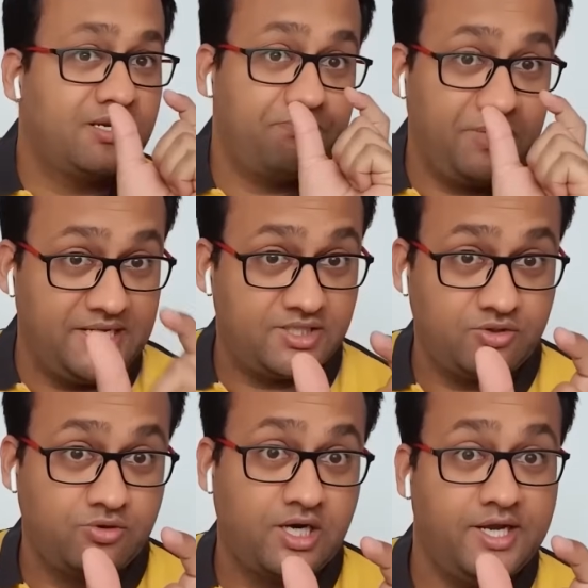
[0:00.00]
a Play
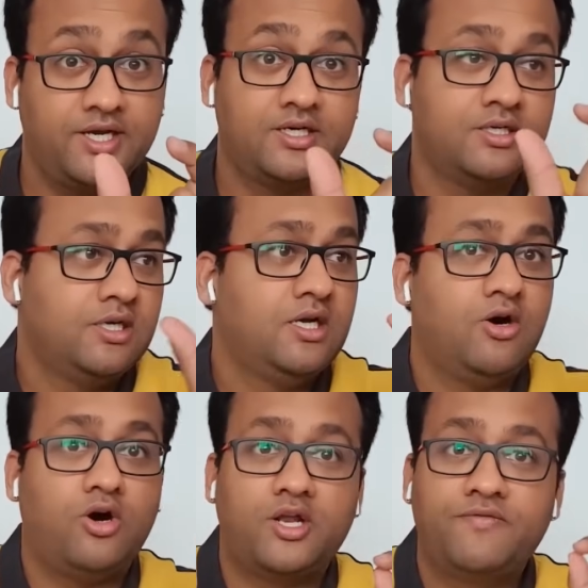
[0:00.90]
Store link,
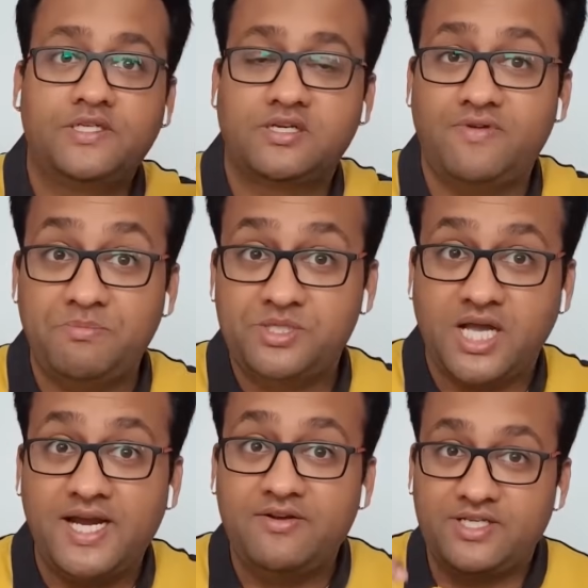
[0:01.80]
or if it's a
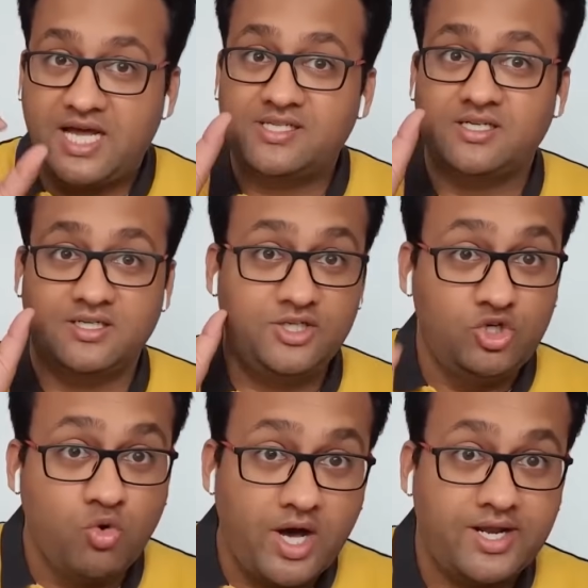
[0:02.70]
website, it has a
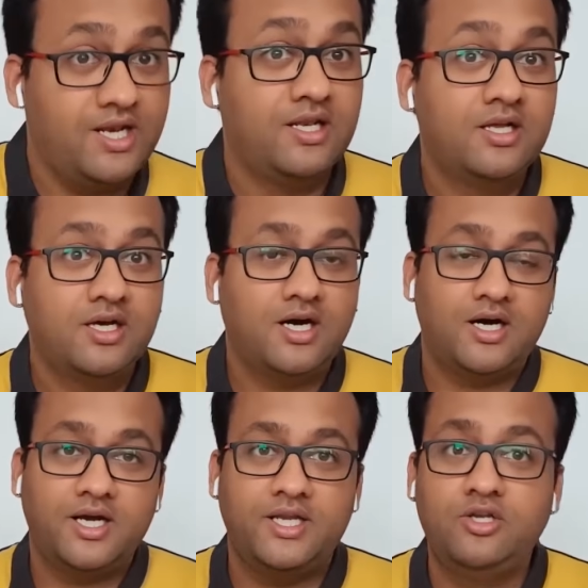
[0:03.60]

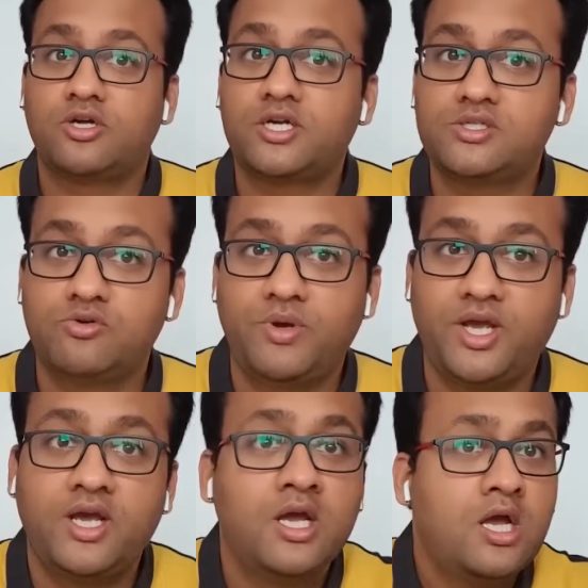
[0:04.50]
URL in your
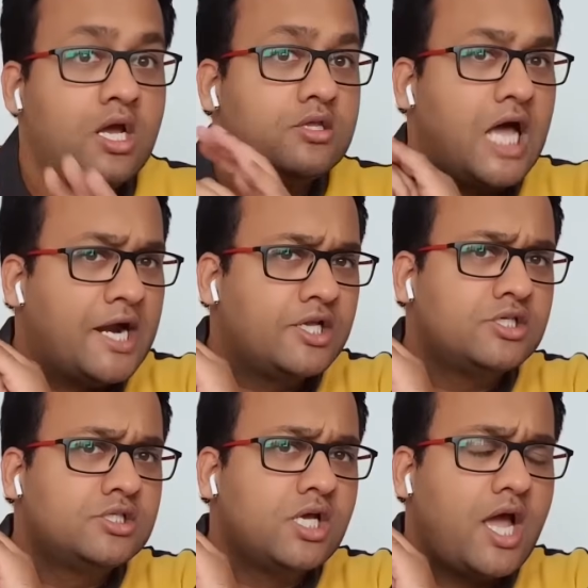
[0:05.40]
resume, that
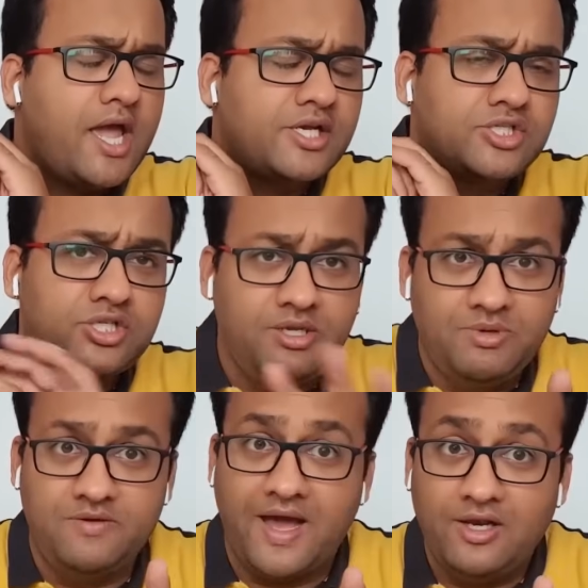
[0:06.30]
is
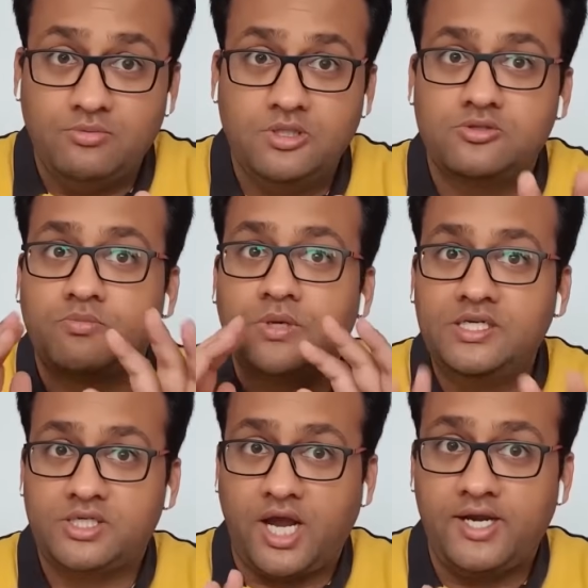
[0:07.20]
extremely valuable. So
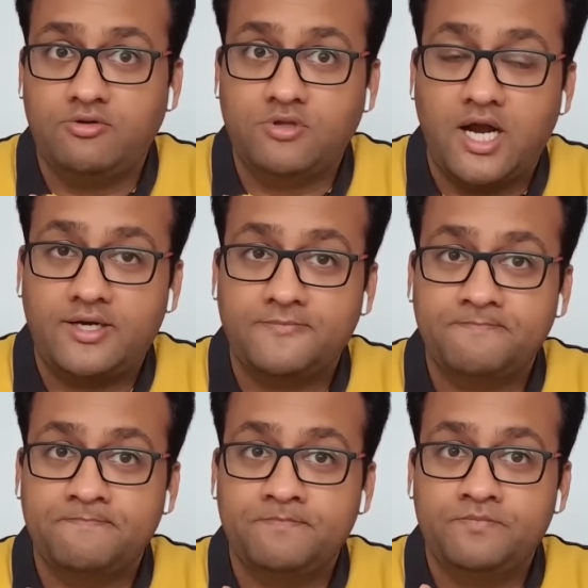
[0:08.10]
please try and do that.
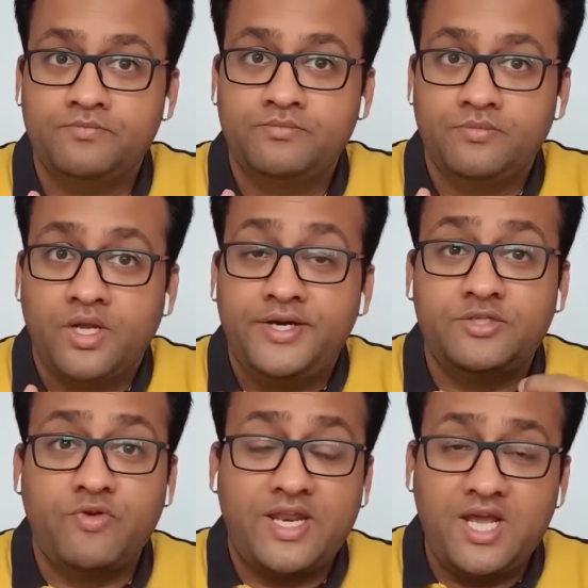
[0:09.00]
It's
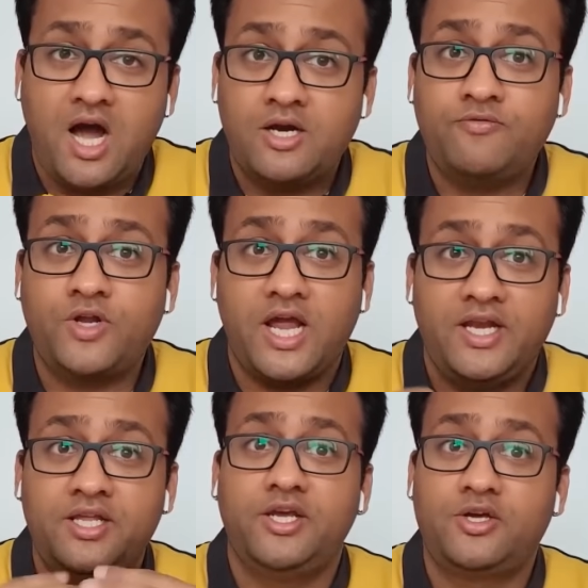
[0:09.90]
very hard for
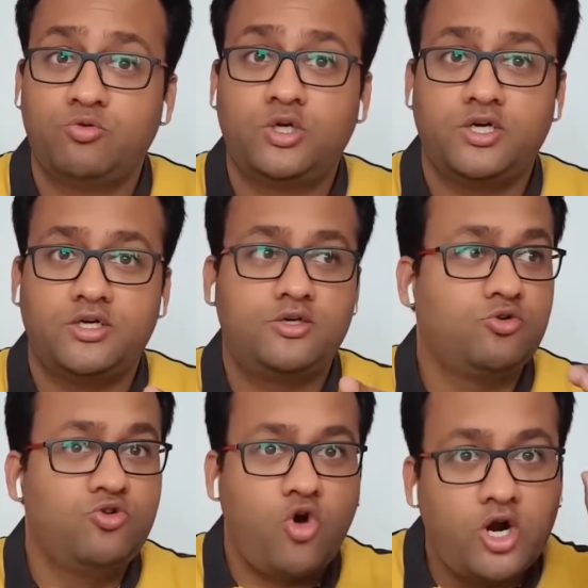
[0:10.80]
any recruiter
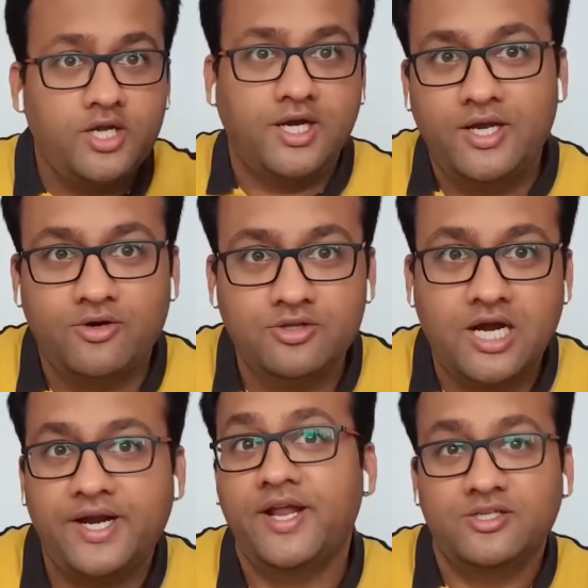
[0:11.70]
to not click on
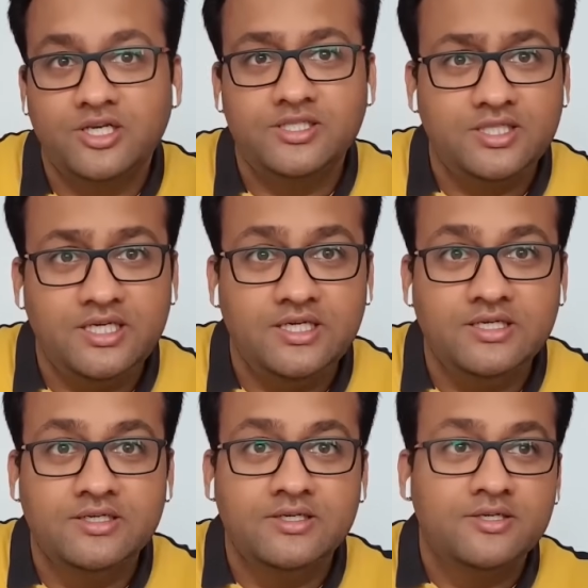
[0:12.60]
that and actually see
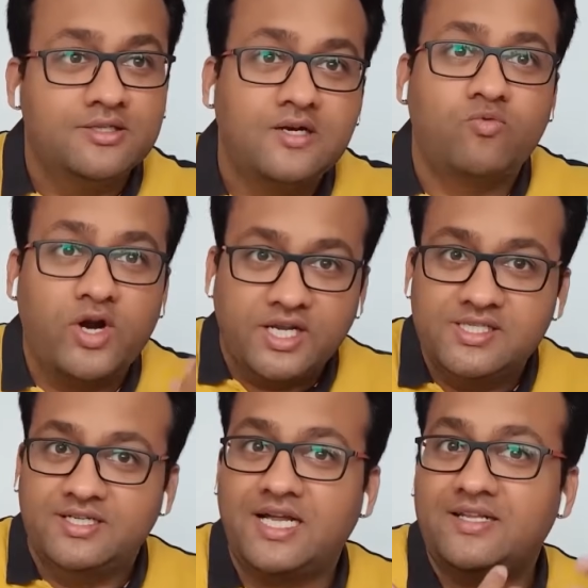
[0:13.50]
that what
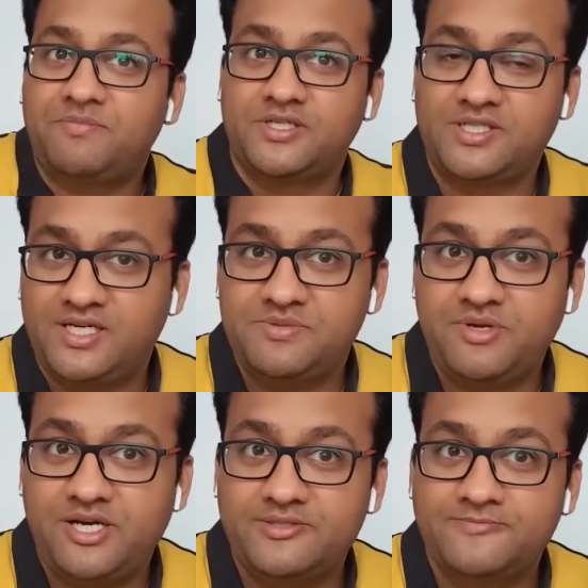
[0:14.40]
is it that the person has
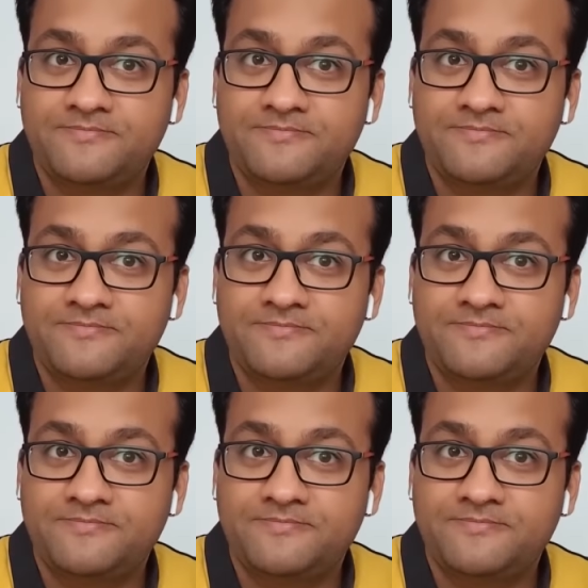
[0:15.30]
made.